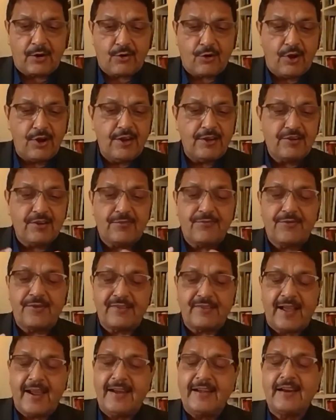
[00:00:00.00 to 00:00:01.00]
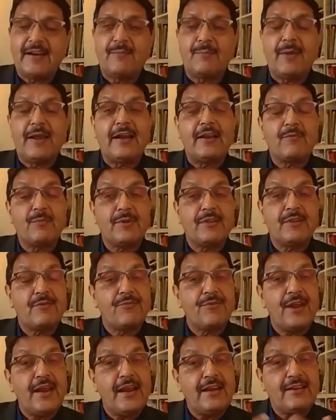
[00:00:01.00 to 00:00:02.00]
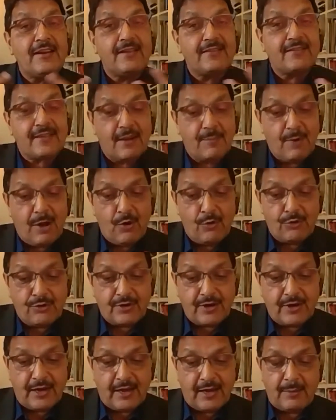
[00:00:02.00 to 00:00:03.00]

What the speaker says: College of Design and Management, the way it has come out,